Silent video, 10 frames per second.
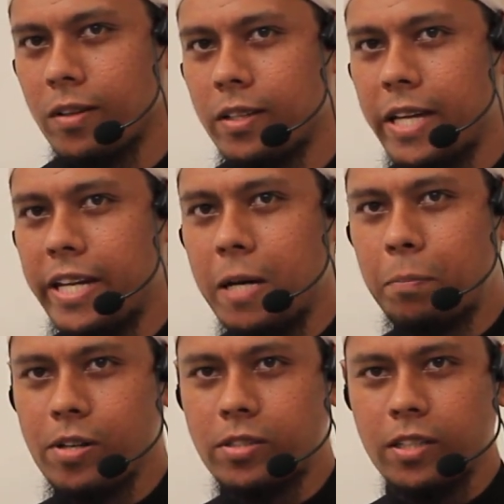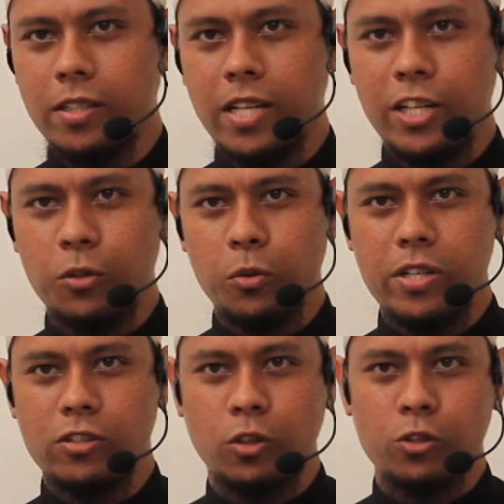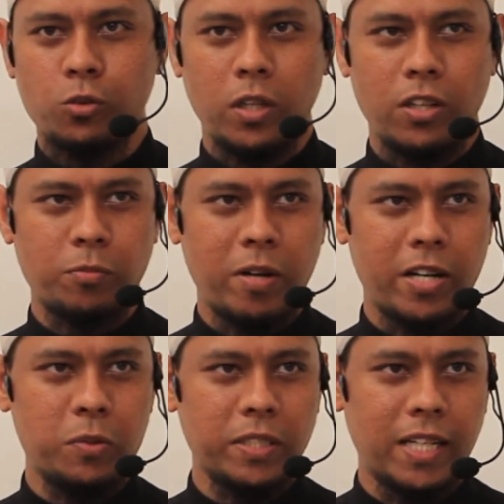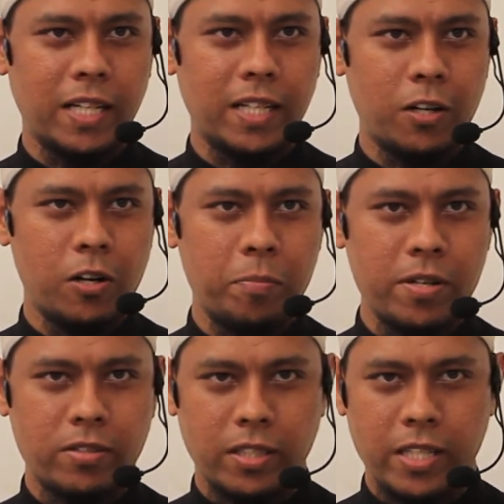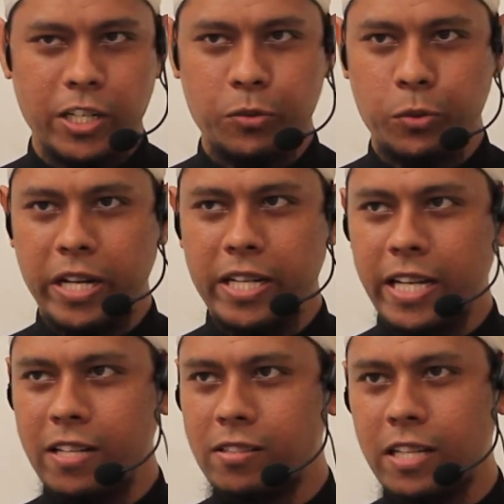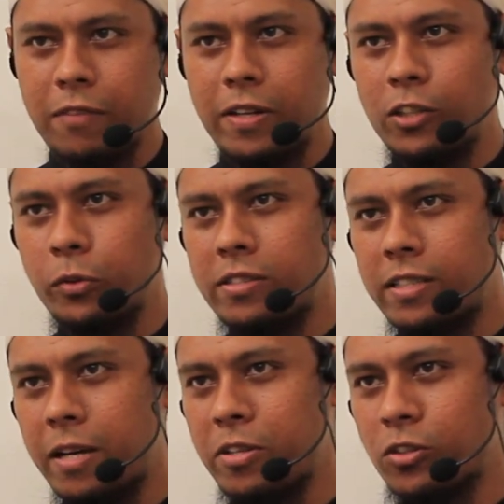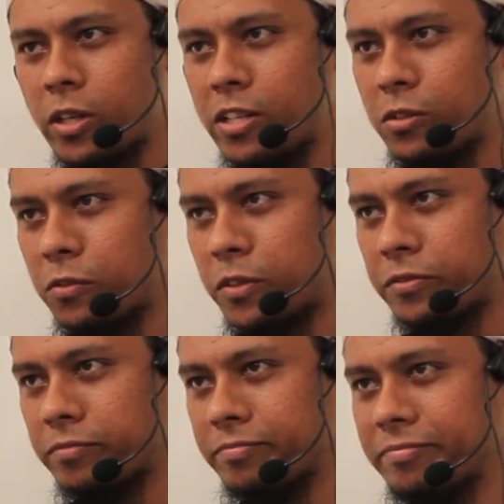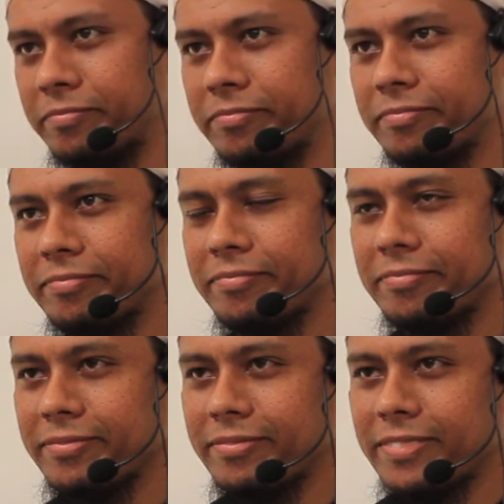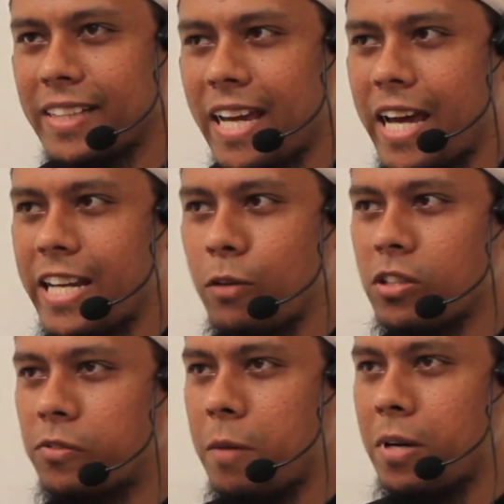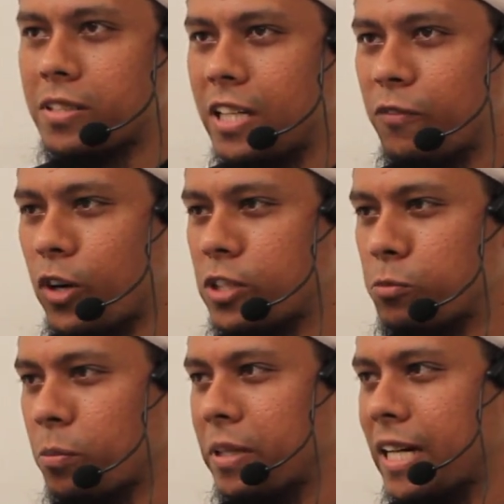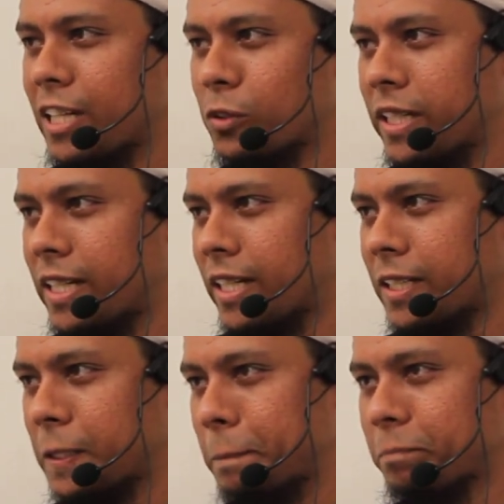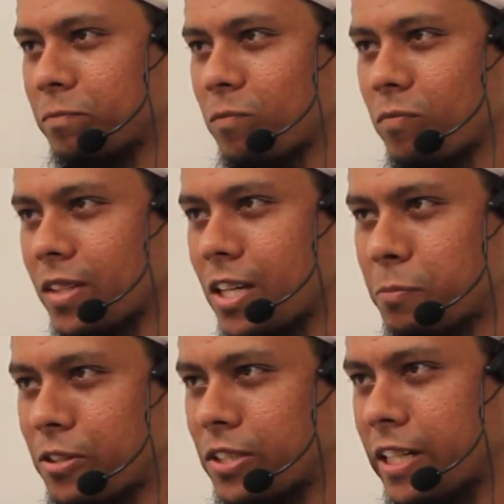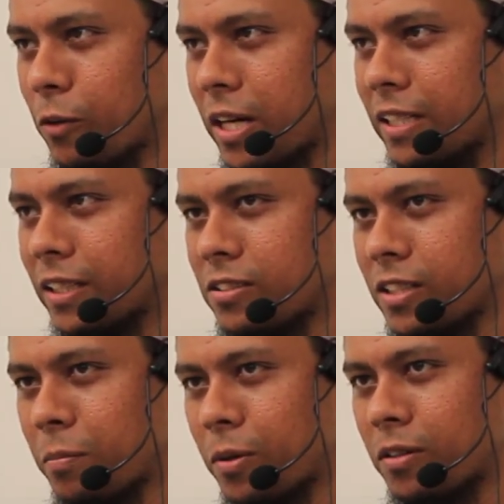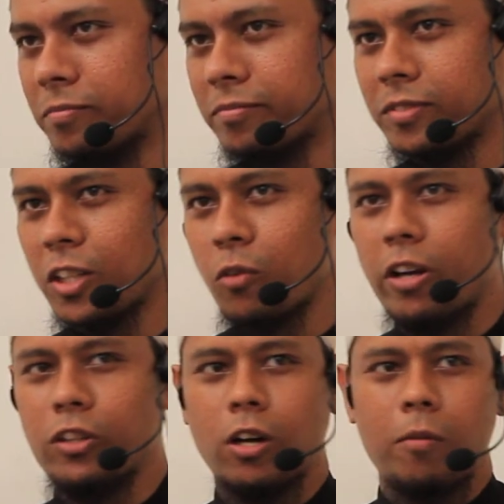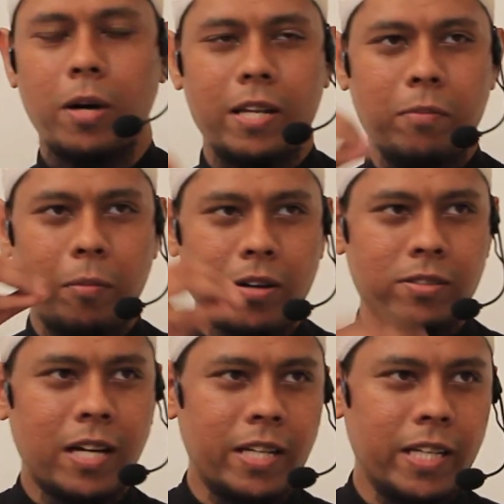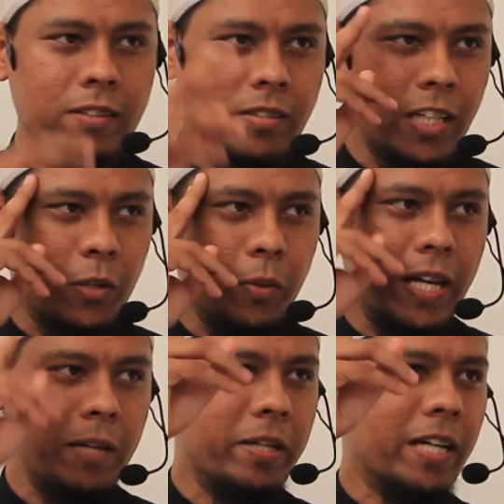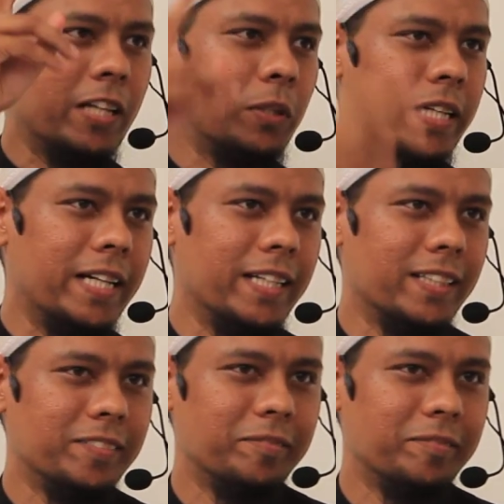A person who is close to Allah subhanahu wa ta'ala, or a person who dedicates his life to Islam and so on and so forth. And he was famous for his book Bidayatul Hidayah, especially in our country, Singapore. When you talk about Imam Ghazali, straight away Bidayatul Hidayah.